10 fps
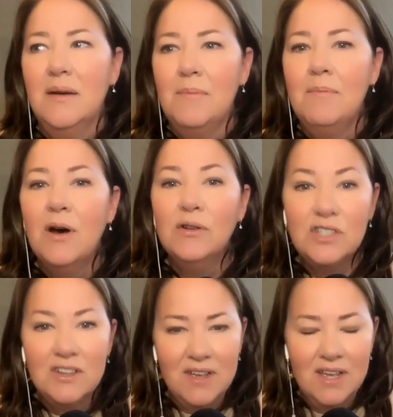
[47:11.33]

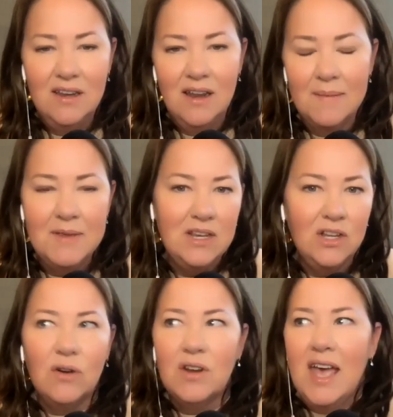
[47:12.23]
most of it, I mean,
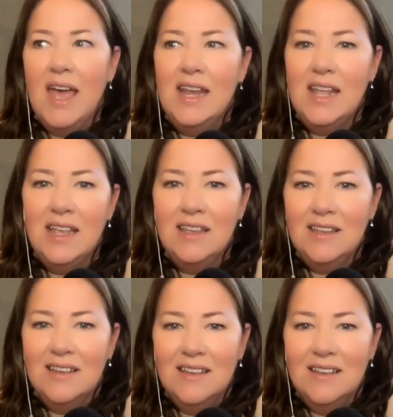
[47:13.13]
go to any